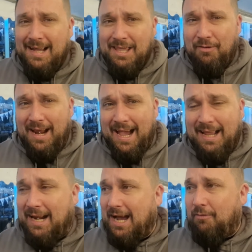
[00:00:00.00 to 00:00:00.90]
You really
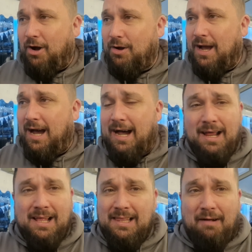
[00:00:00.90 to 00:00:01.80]
ain't gonna go wrong.
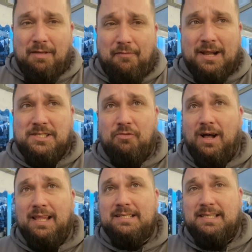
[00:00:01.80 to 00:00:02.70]
Lovely fellas that
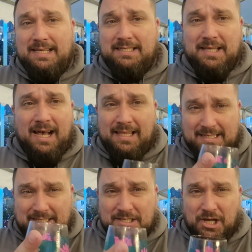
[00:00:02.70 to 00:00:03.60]
run this. This is
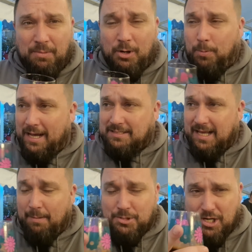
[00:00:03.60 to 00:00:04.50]
the top little place to
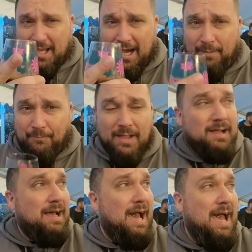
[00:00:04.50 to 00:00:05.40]
come and check out.
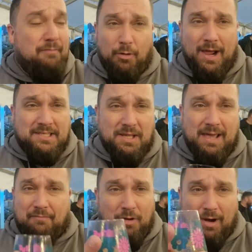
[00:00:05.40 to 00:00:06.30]
If you're
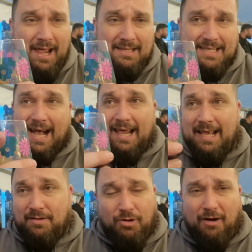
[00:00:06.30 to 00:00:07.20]
here
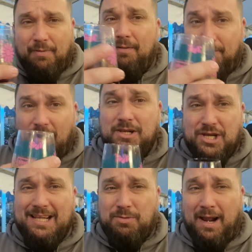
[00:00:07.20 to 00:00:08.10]
Saturday, rough it. Right,
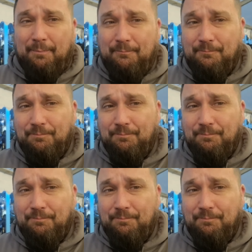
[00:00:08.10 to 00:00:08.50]
check this one out.